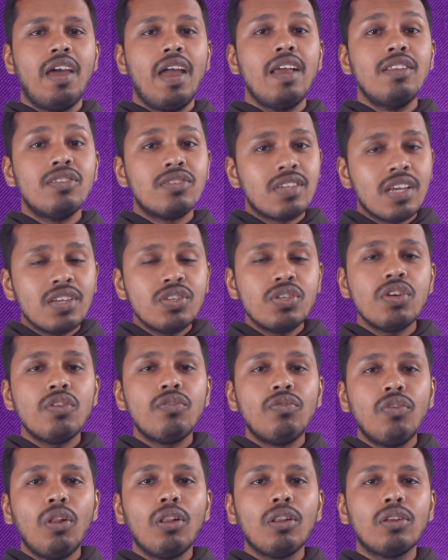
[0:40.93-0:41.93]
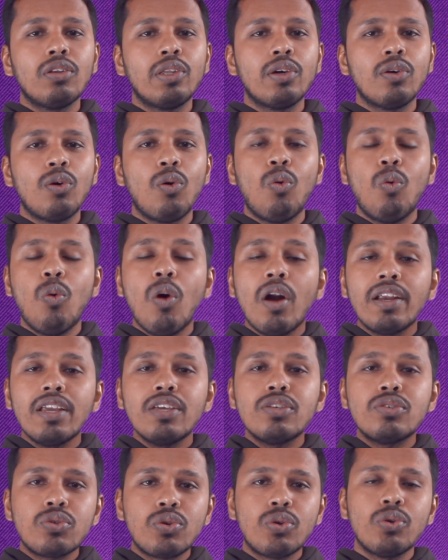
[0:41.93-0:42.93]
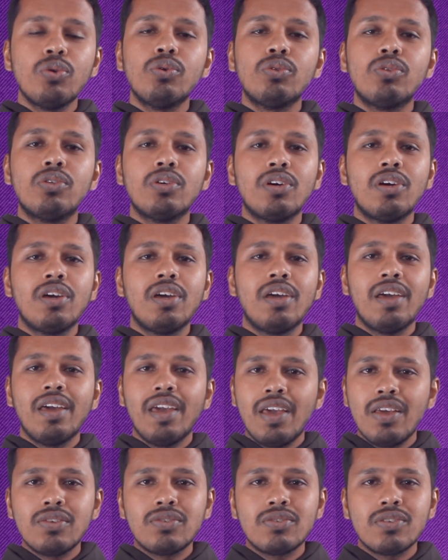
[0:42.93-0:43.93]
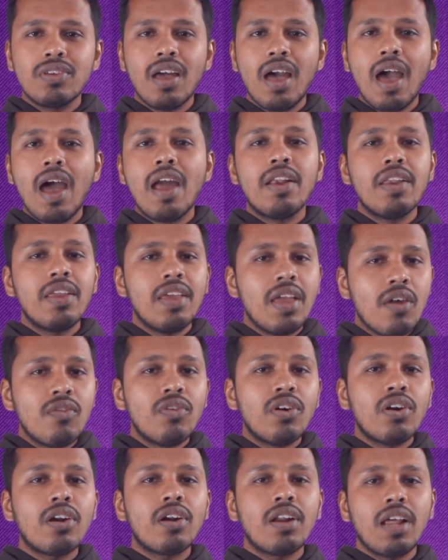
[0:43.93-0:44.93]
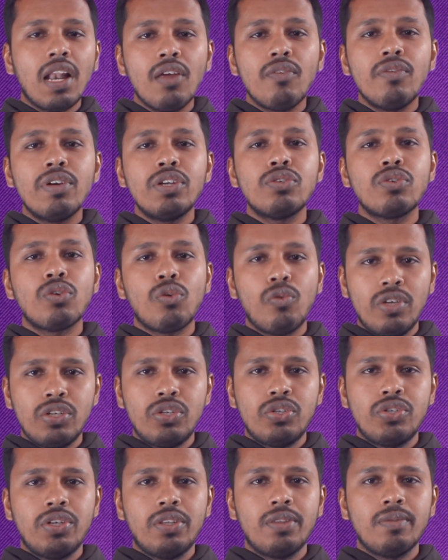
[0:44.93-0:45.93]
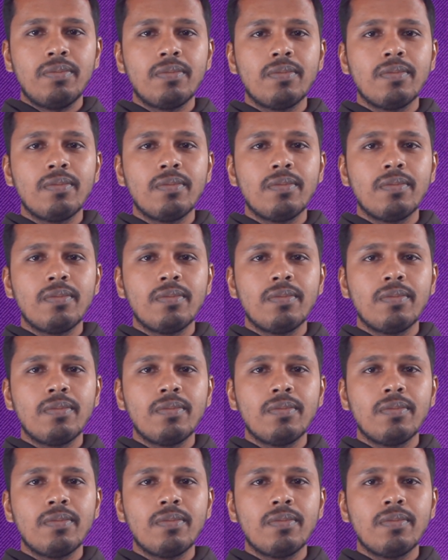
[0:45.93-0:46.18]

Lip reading: In such a world, what is truth is an ever-relevant question.